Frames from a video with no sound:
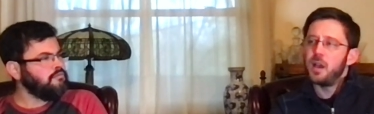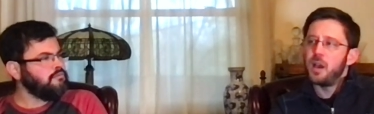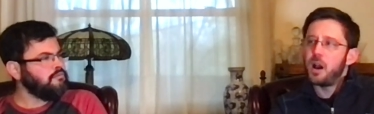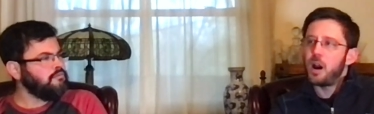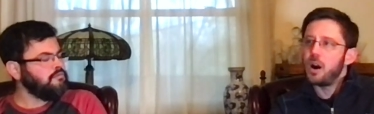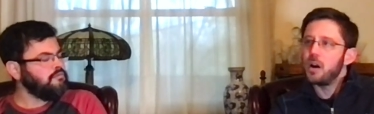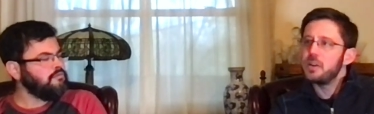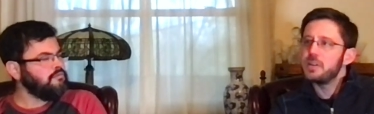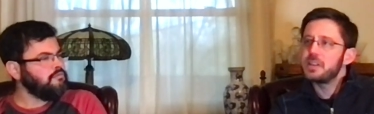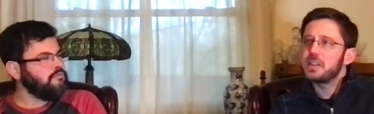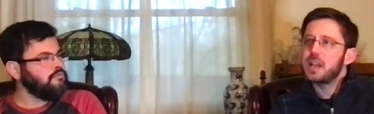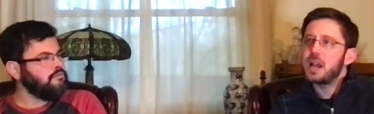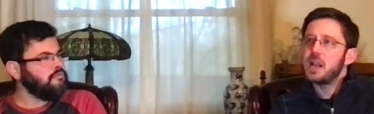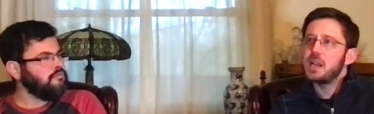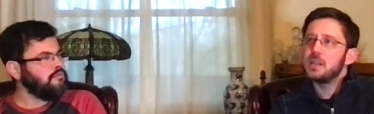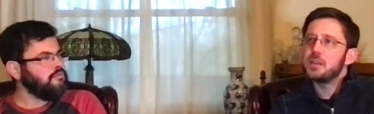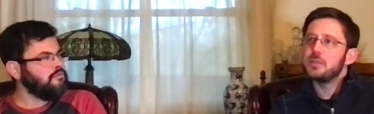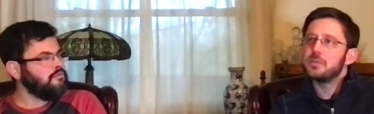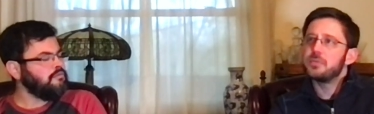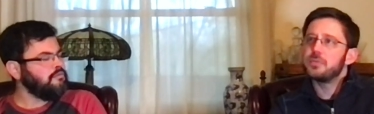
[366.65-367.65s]
Speaker 1: hard to kind
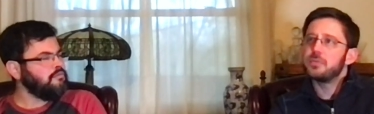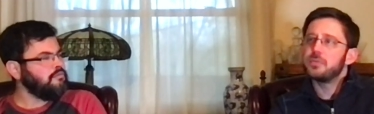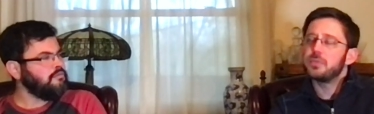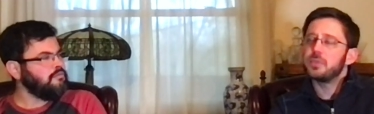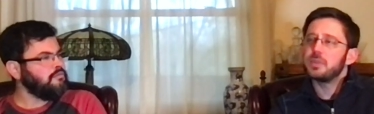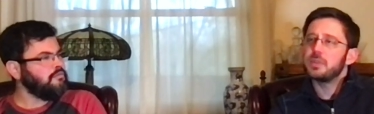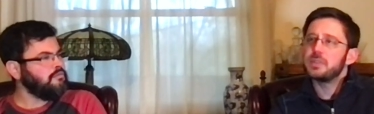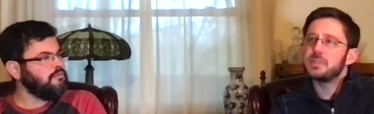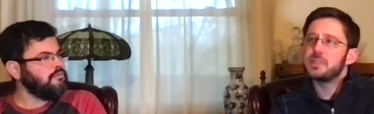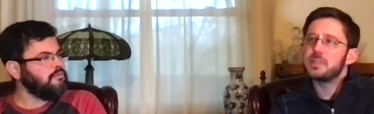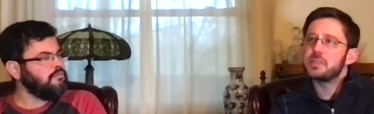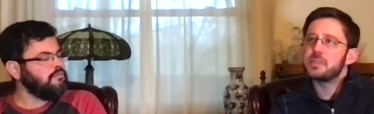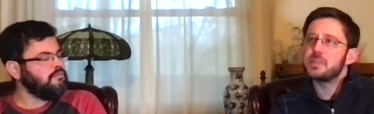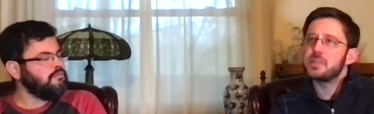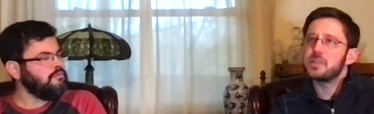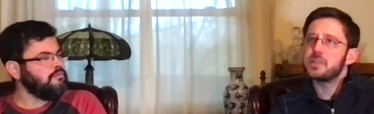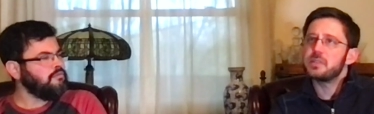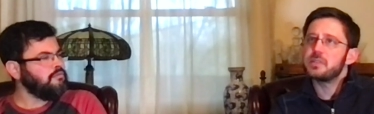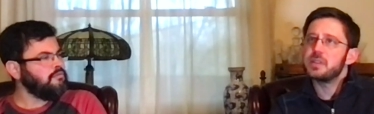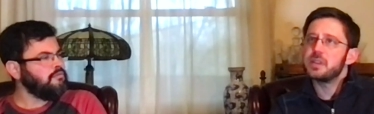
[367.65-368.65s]
of to,
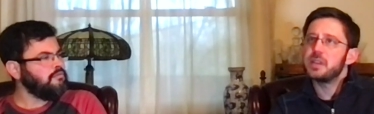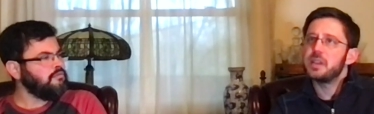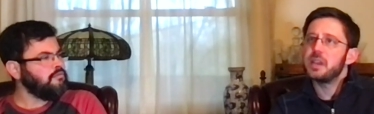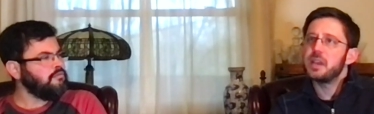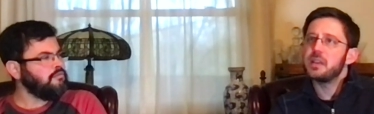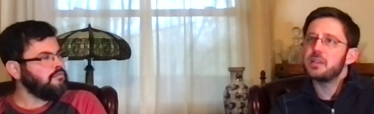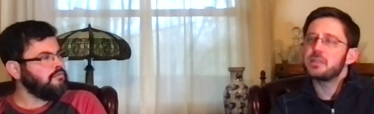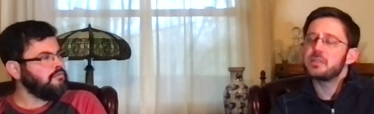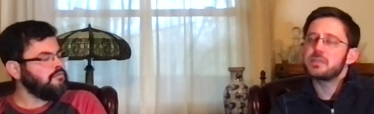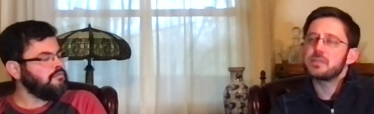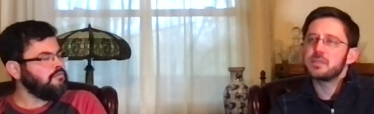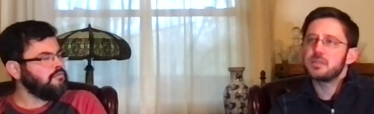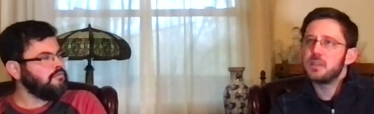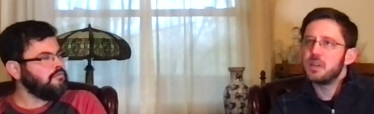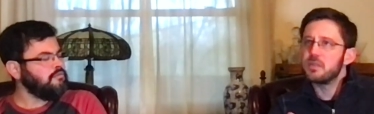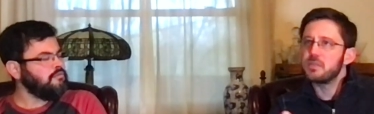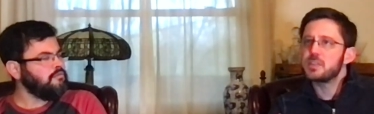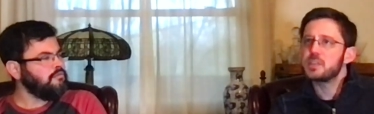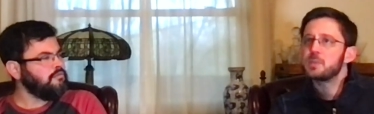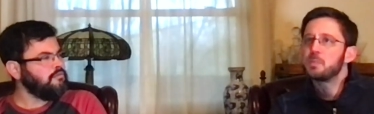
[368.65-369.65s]
to, to get you
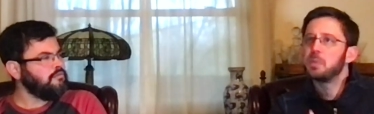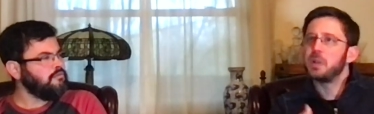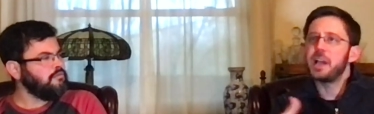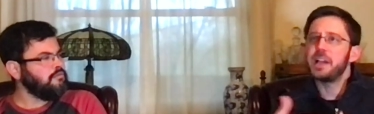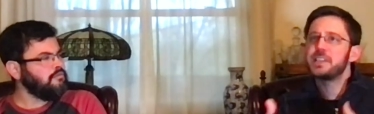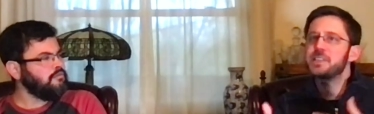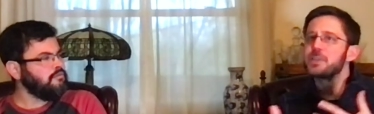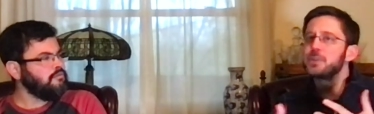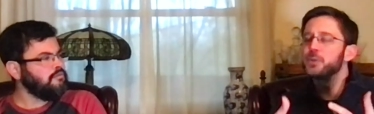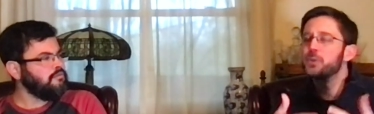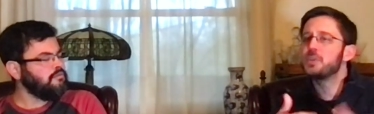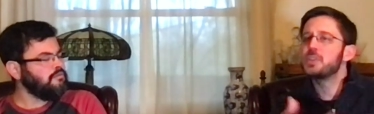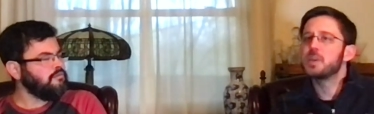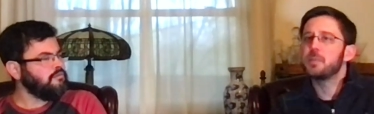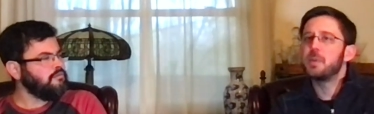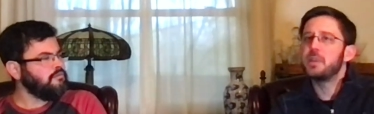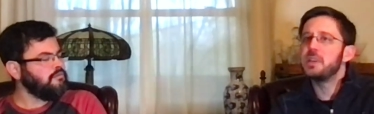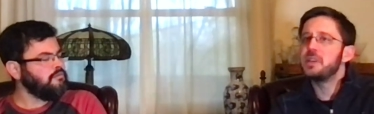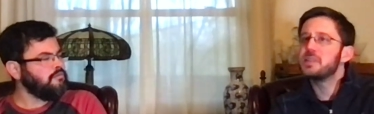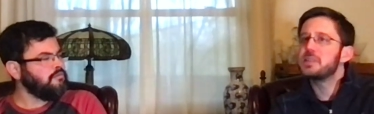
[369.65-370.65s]
know spliced through some
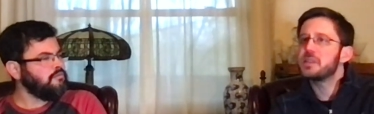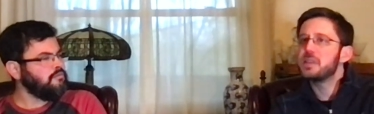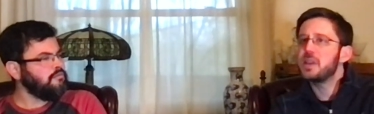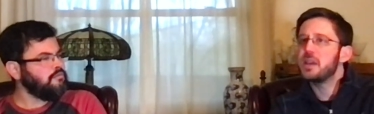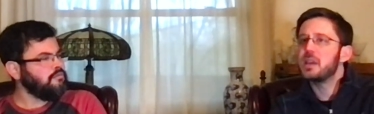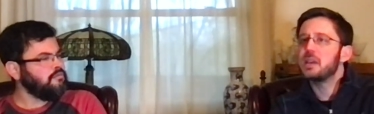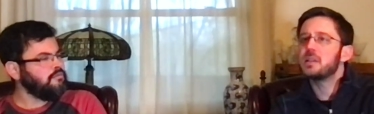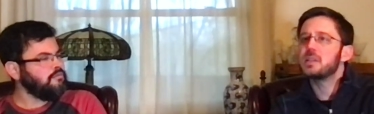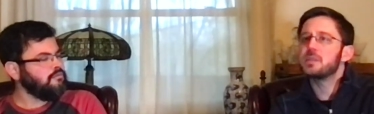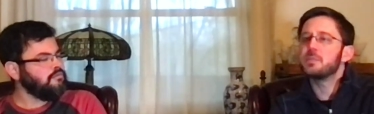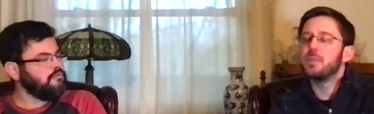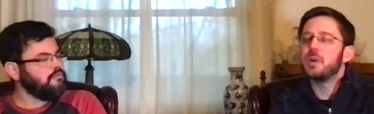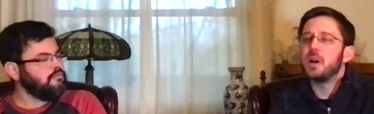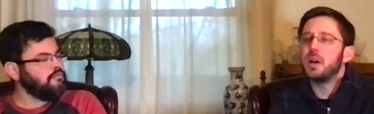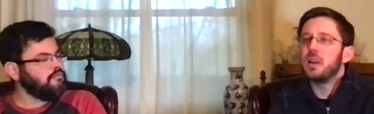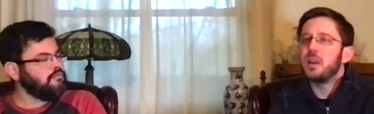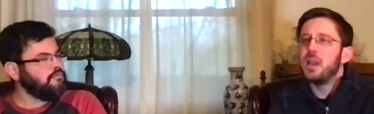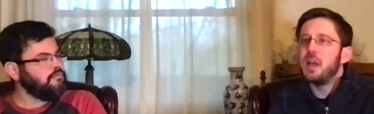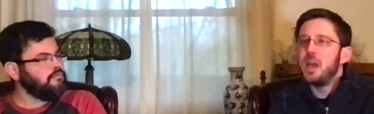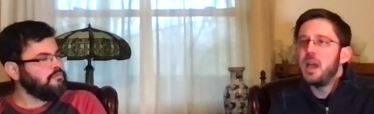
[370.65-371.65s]
of these things,
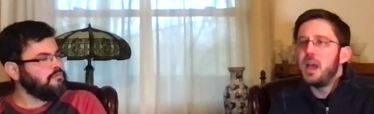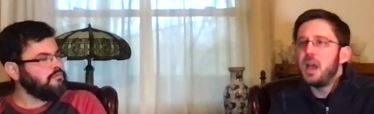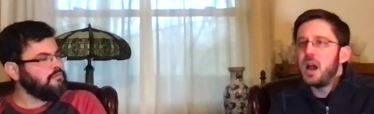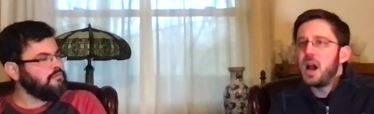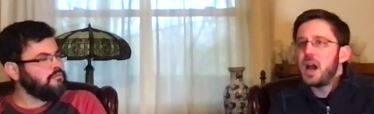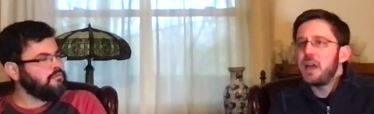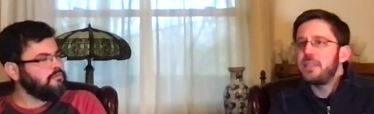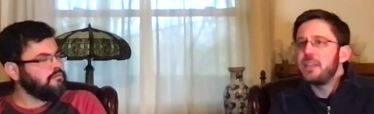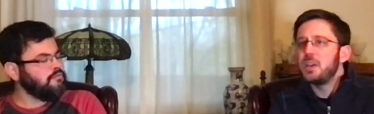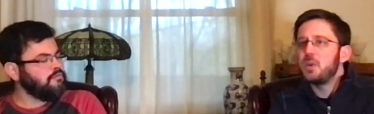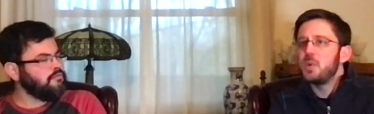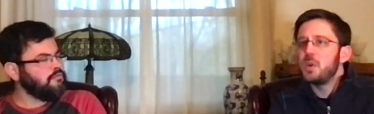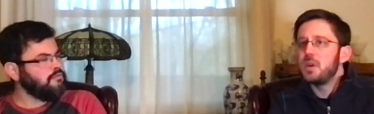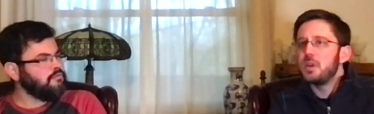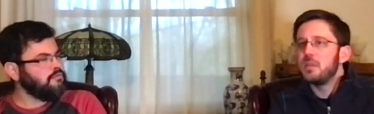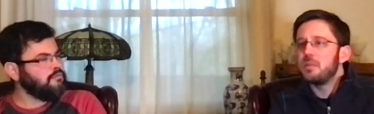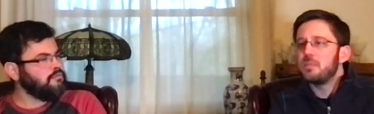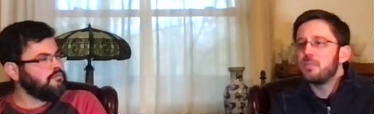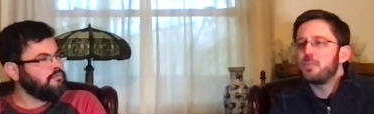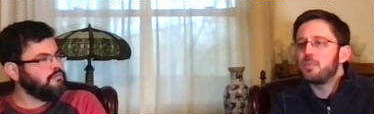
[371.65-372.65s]
but I think
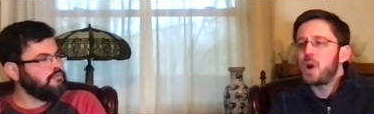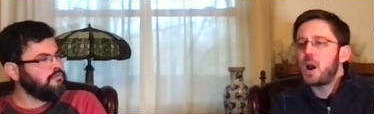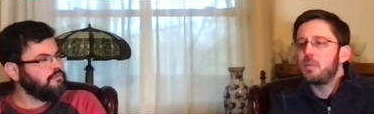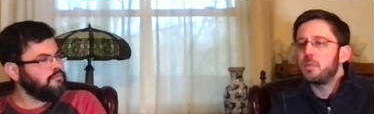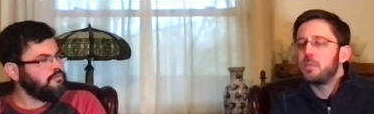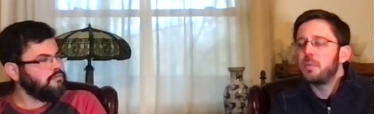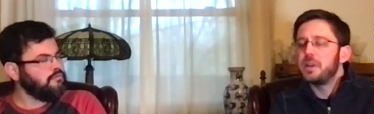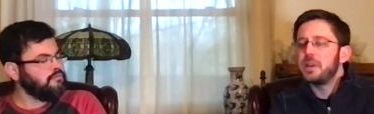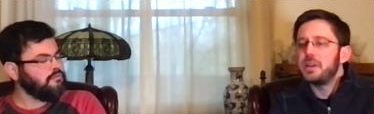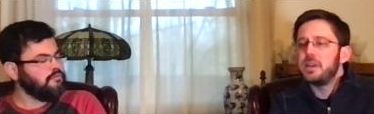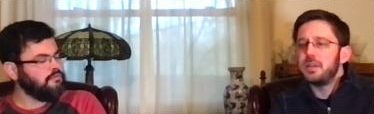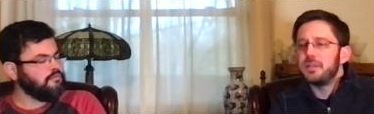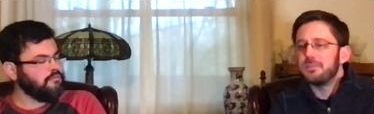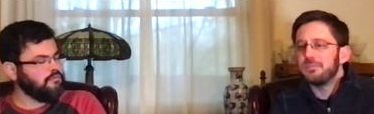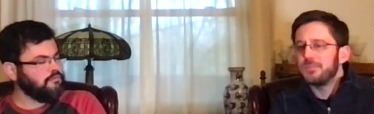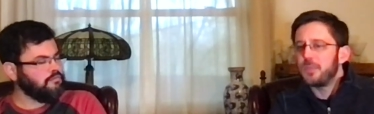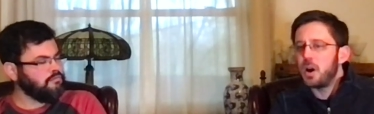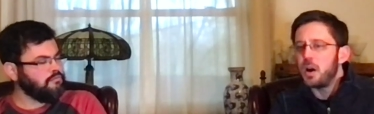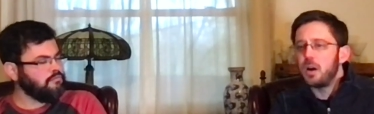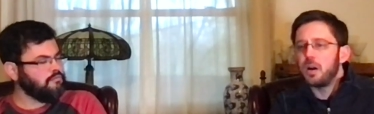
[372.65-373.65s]
we probably
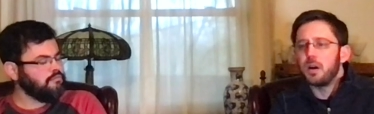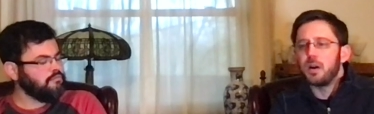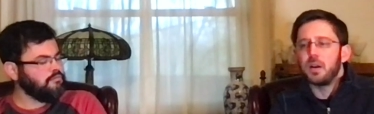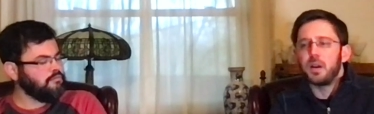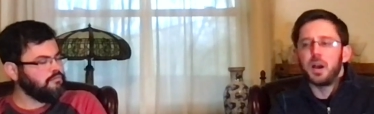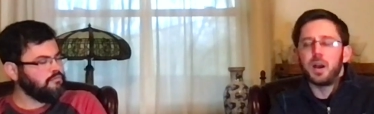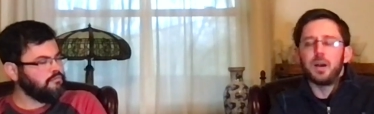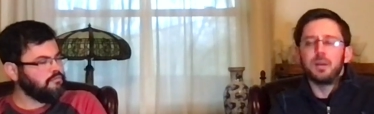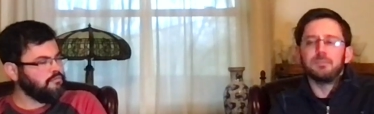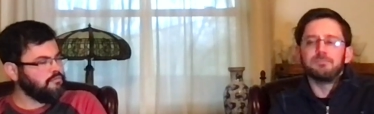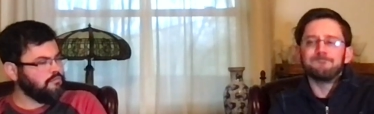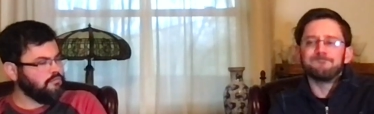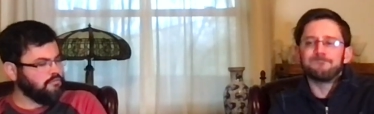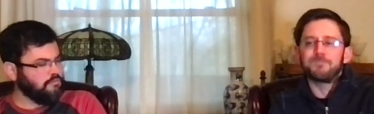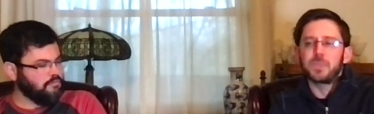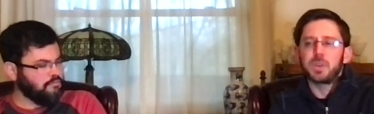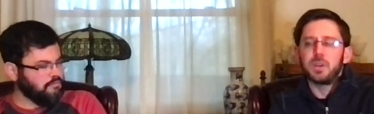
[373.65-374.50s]
are um,